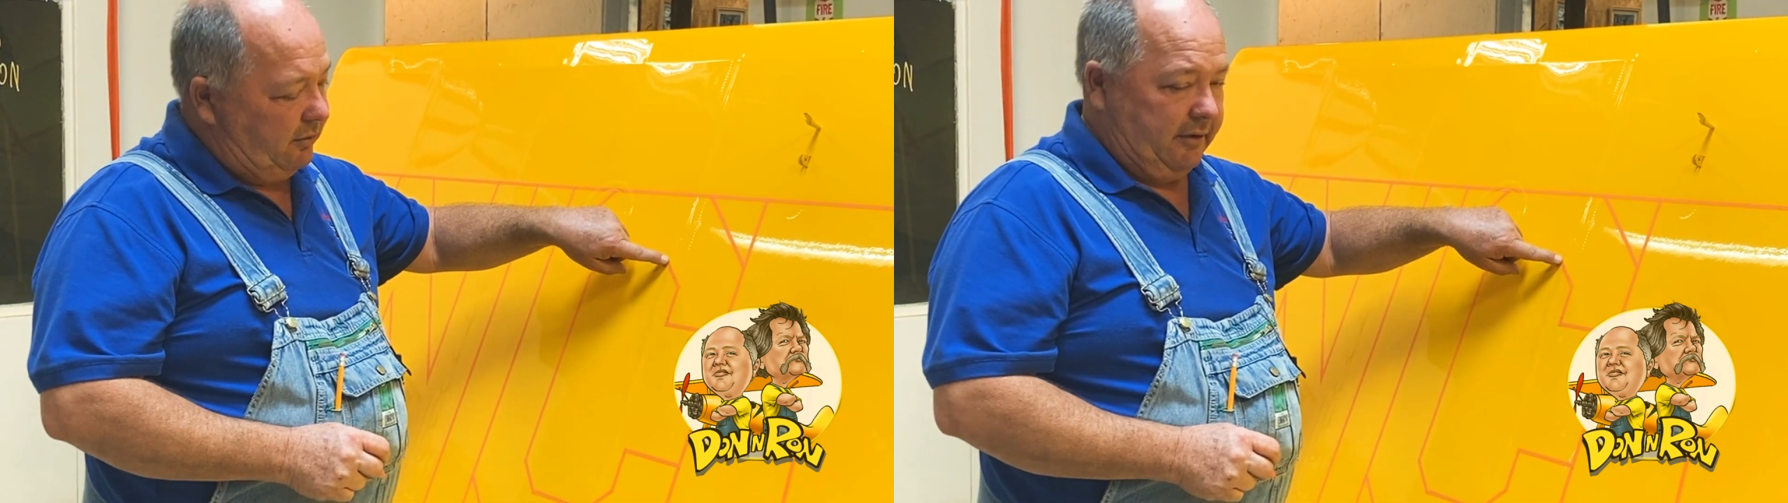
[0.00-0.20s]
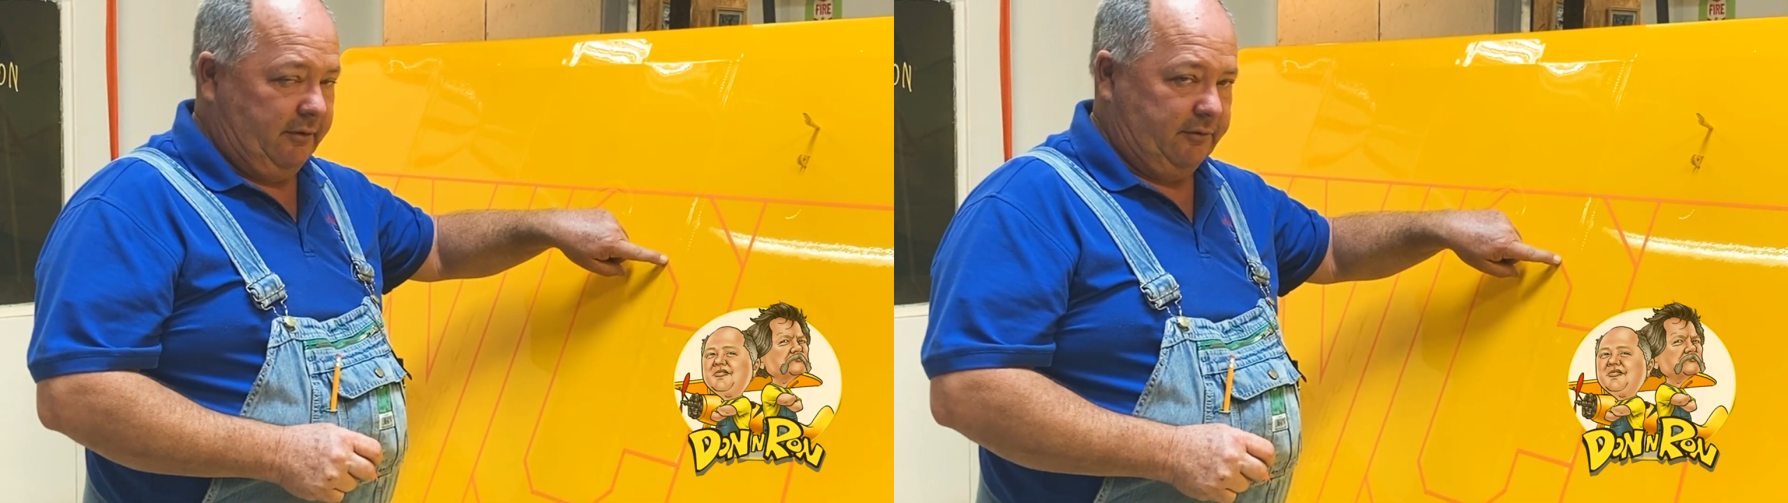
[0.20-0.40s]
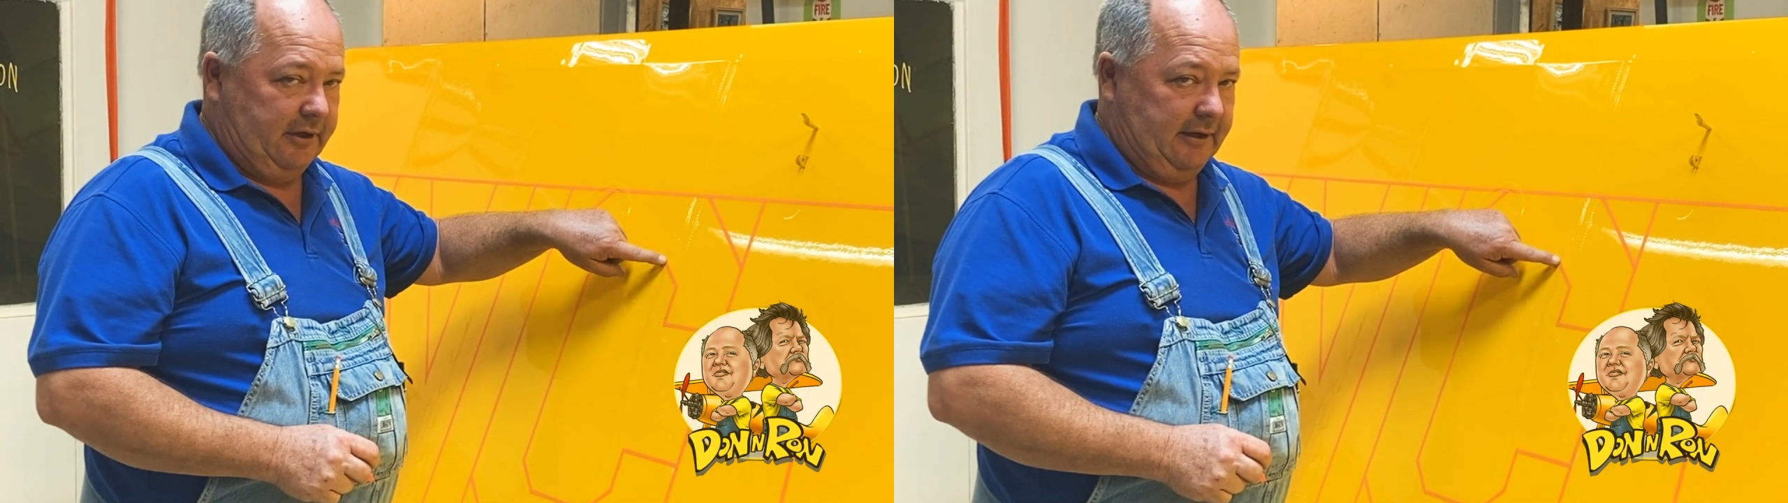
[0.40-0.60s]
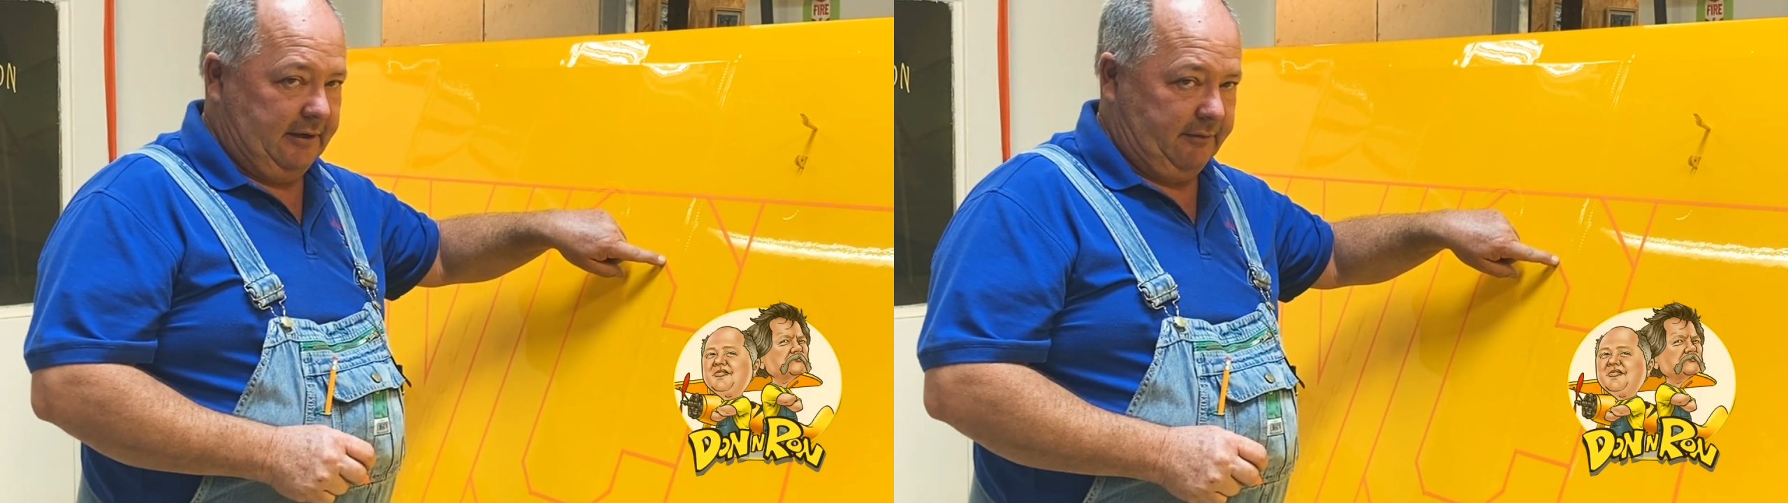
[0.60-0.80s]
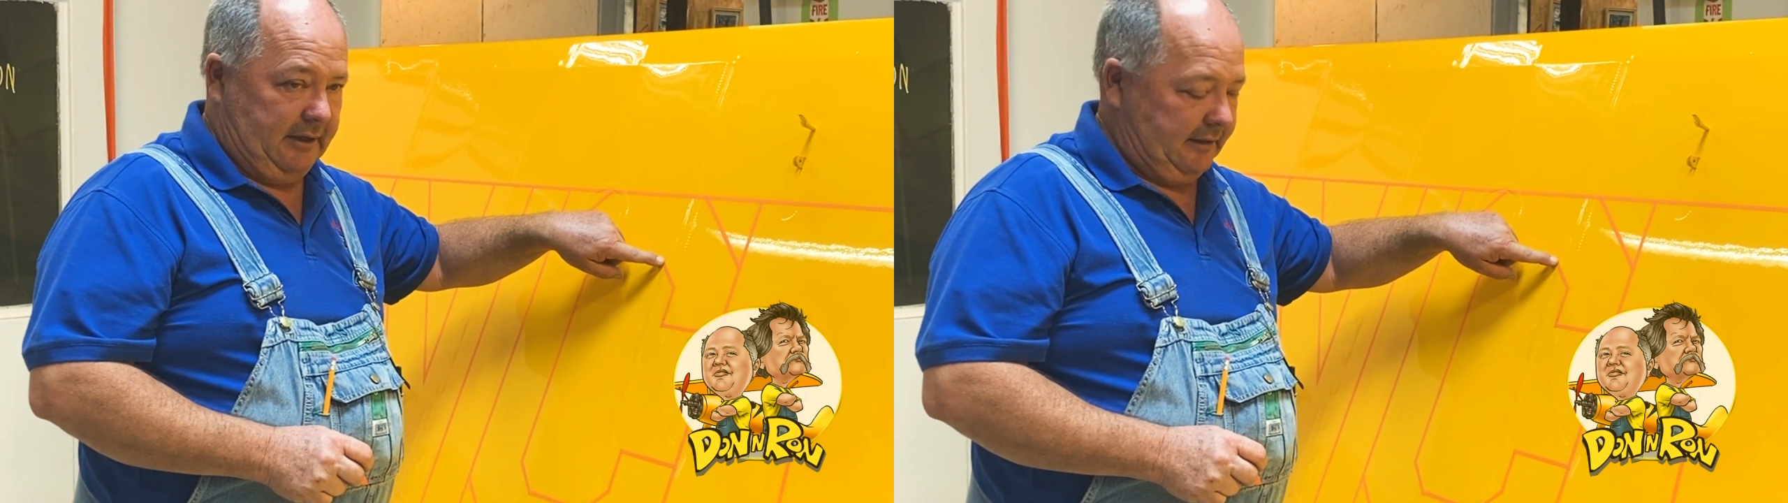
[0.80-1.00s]
point of the C
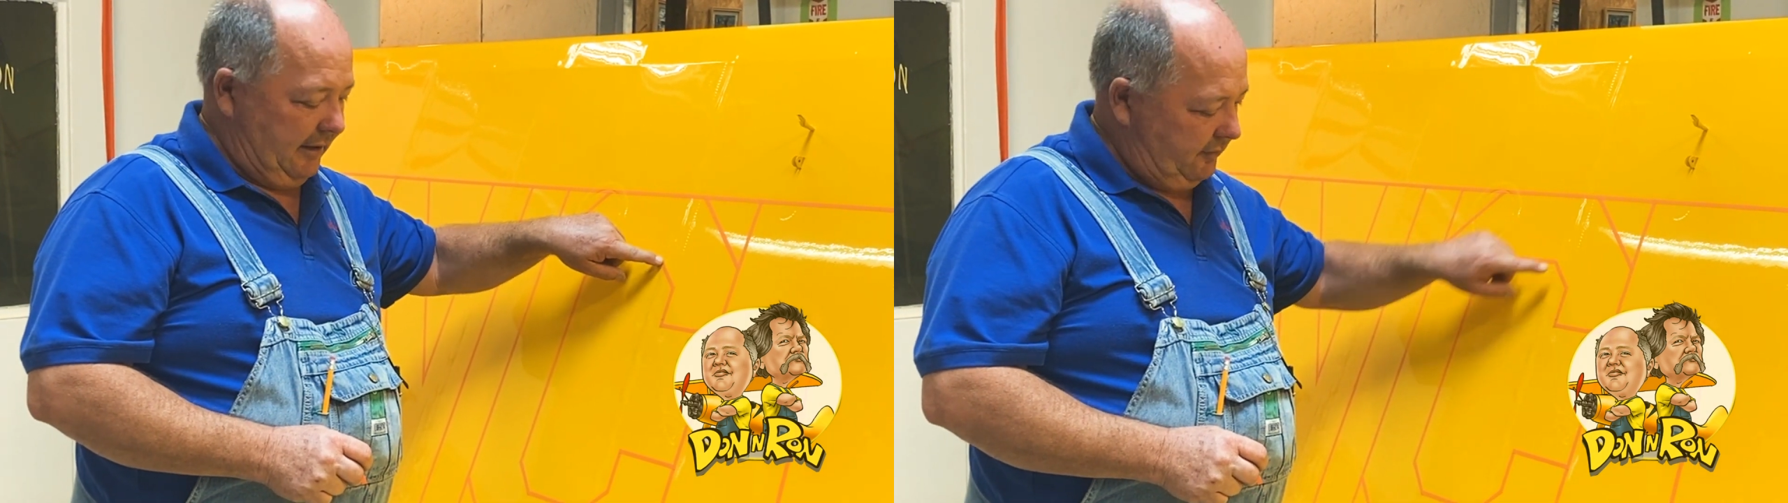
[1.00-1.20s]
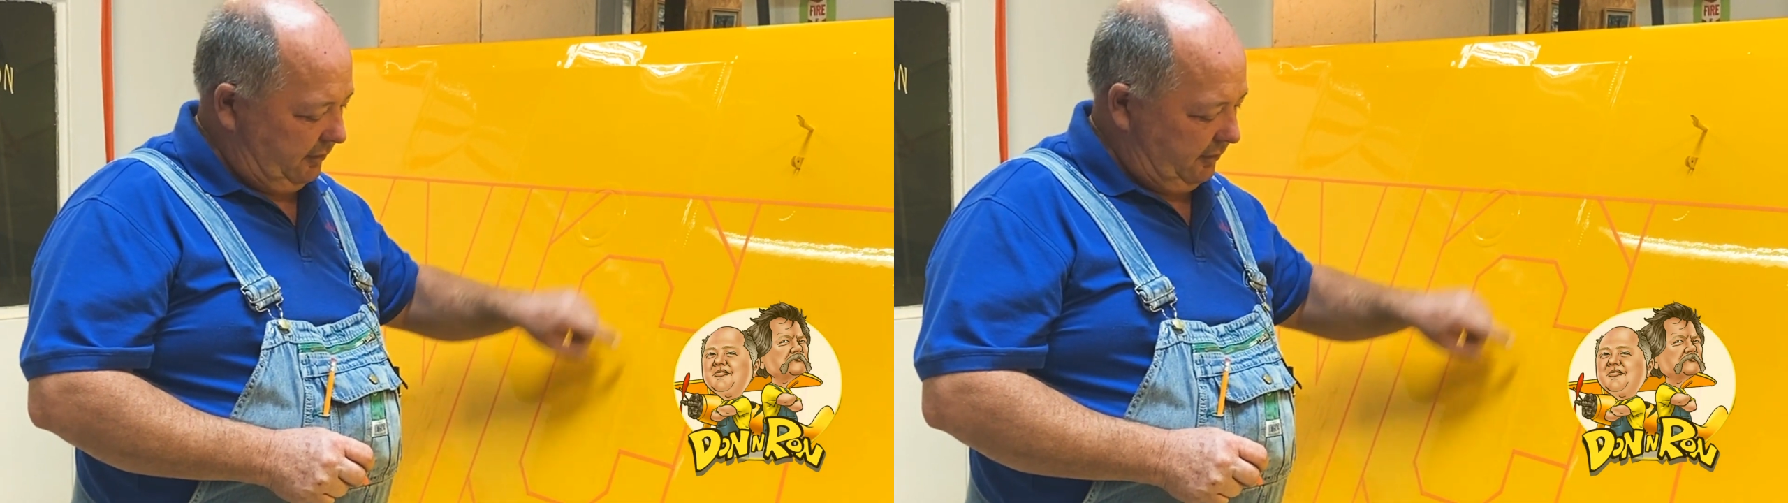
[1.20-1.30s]
is right there.